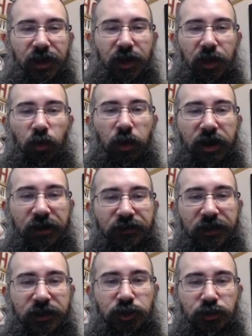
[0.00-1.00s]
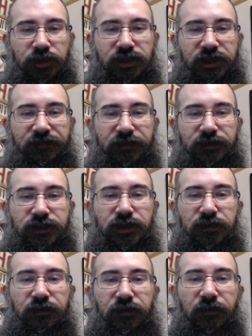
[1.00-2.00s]
Where I think Judas differs
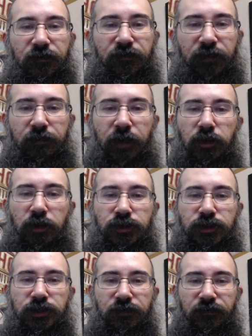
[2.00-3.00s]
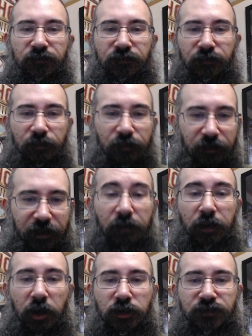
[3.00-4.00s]
from the
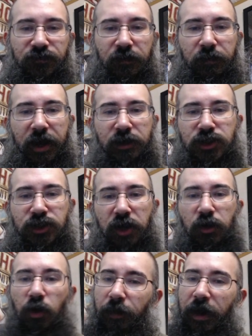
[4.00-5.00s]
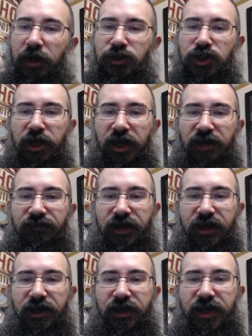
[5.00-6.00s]
most from BioShock or BioShock
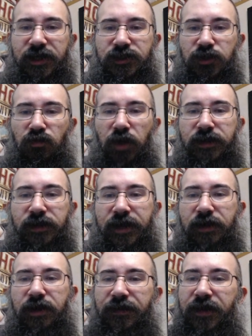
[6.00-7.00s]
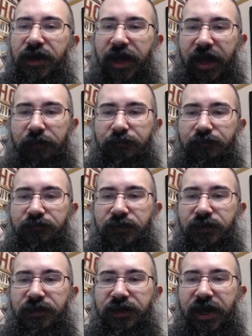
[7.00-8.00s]
Infinite is right there in the name.
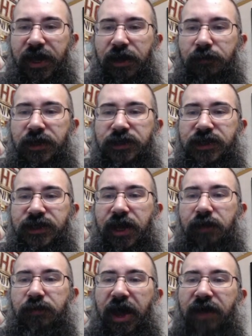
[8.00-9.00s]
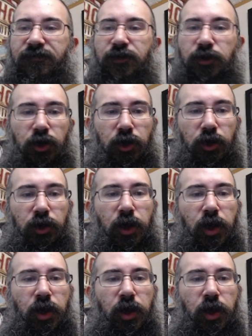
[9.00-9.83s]
The game is named after her.